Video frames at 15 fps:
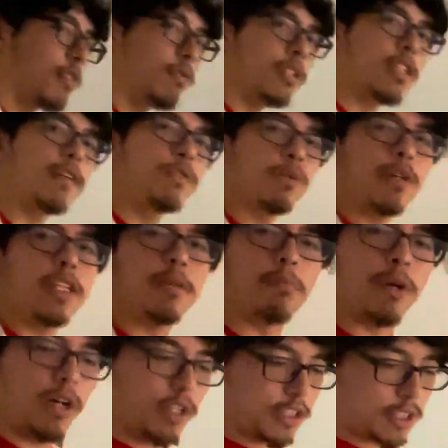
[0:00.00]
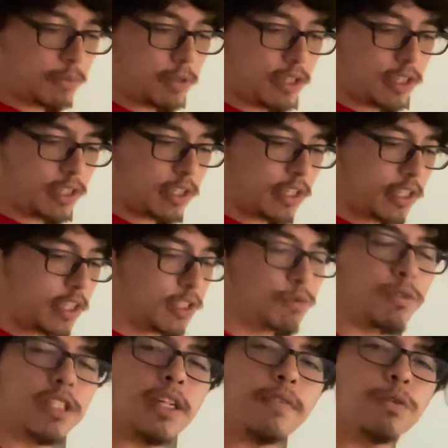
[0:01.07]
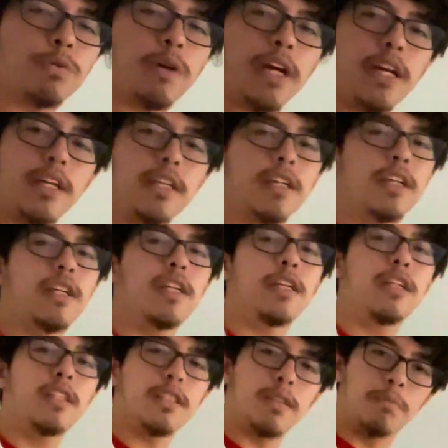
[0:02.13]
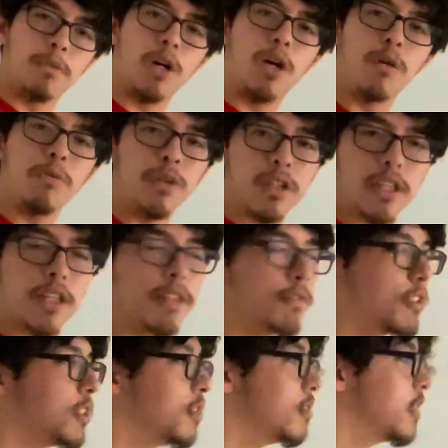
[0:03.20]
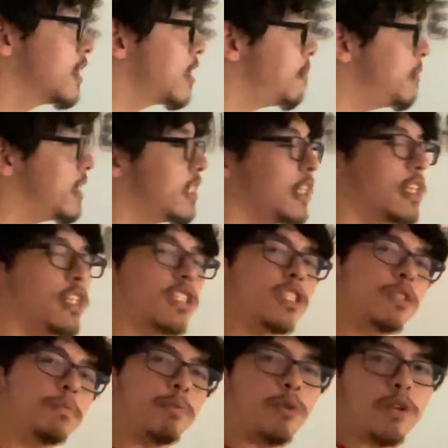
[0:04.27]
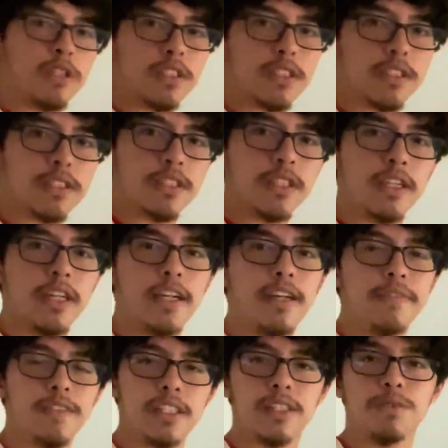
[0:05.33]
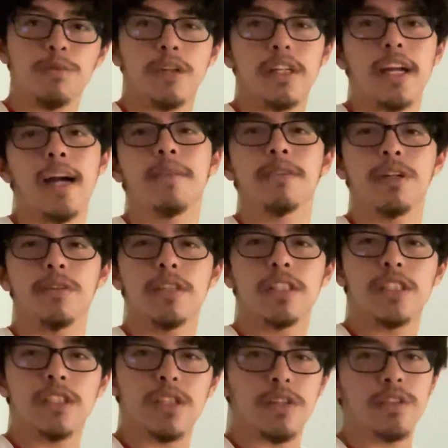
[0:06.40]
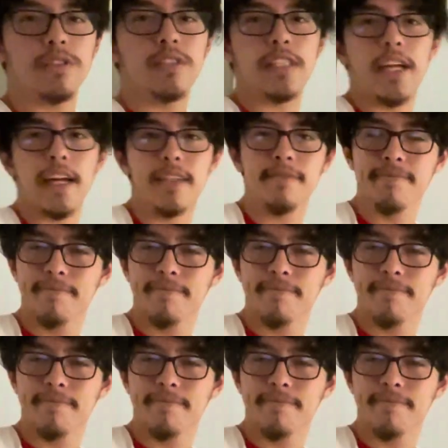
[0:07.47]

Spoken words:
Whichever way the ball is spinning is whichever way the ball will curve to. This can be seen in sports, which is what I'm going to show you today.